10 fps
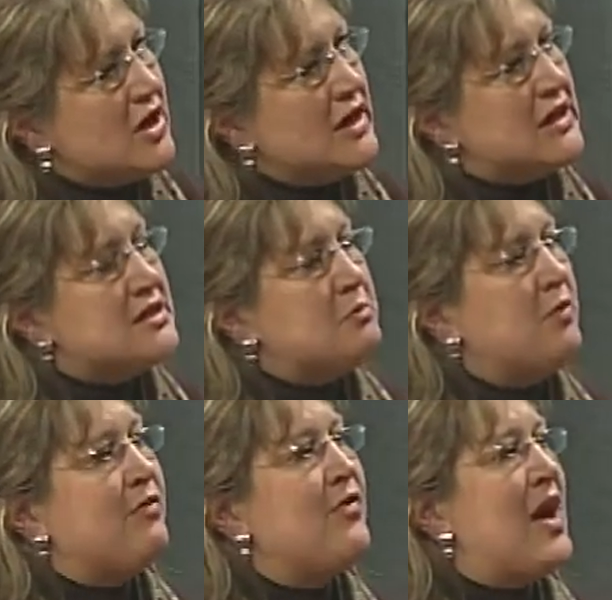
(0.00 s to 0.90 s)
and it's
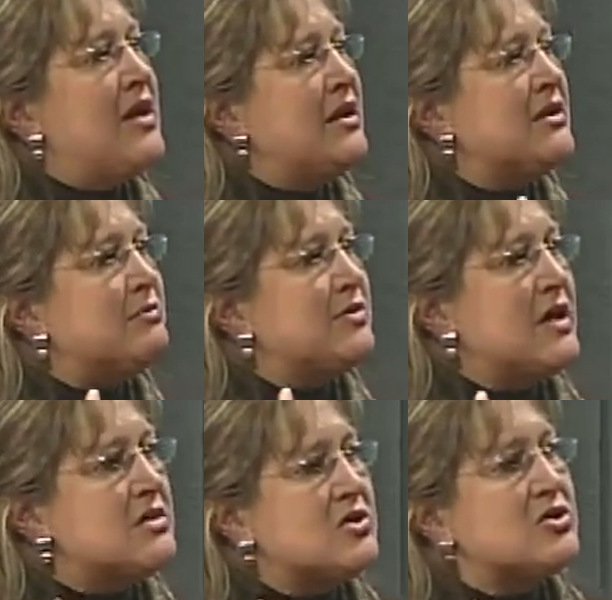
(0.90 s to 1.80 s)
providing a
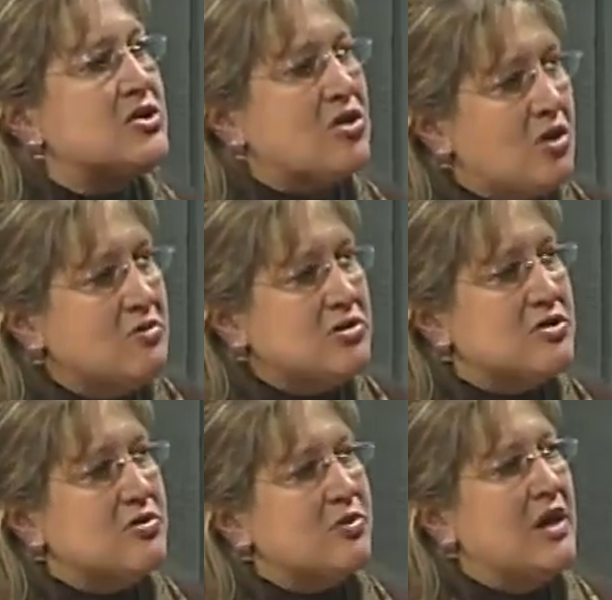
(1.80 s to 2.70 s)
place to go
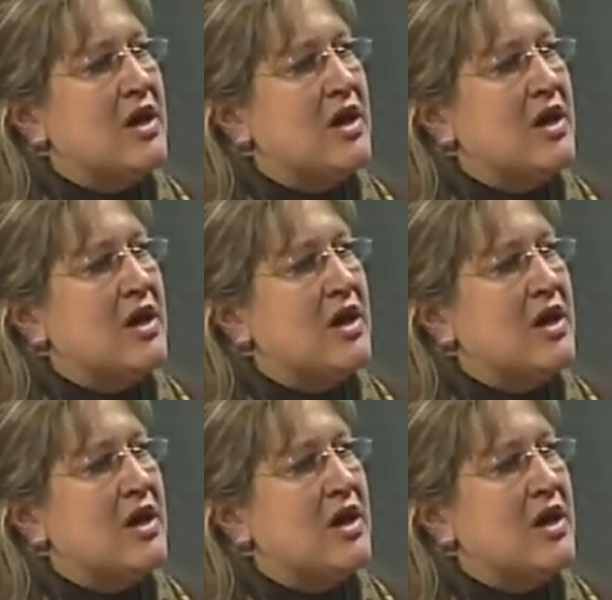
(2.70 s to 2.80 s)
to,